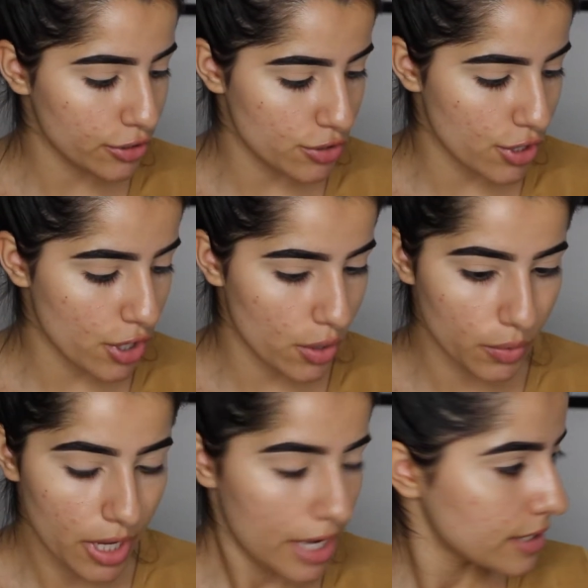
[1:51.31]

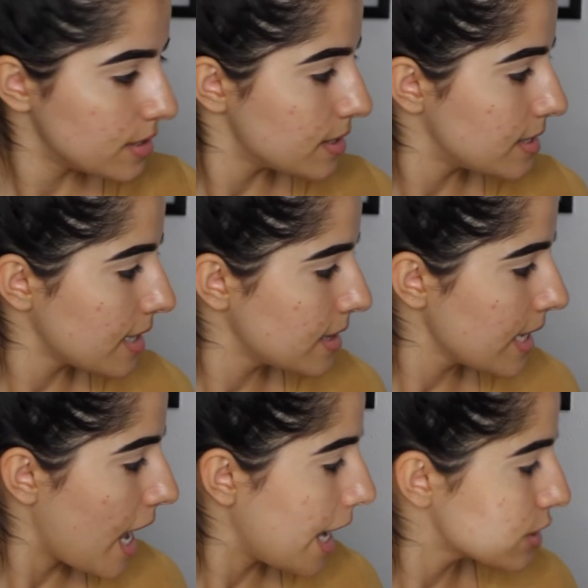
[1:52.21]
So to set
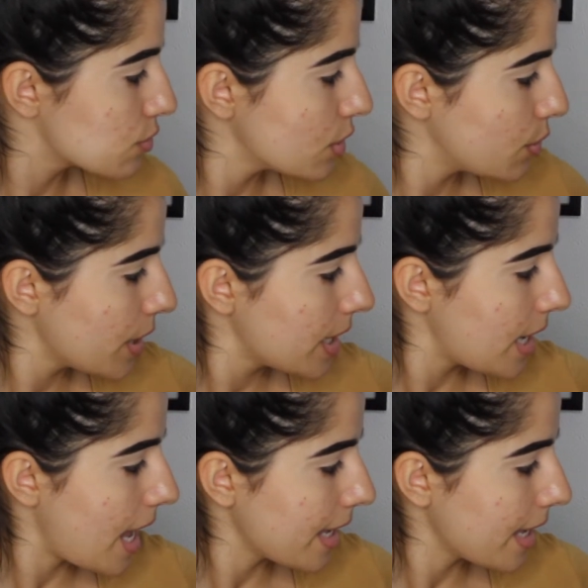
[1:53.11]
the eyes real quick,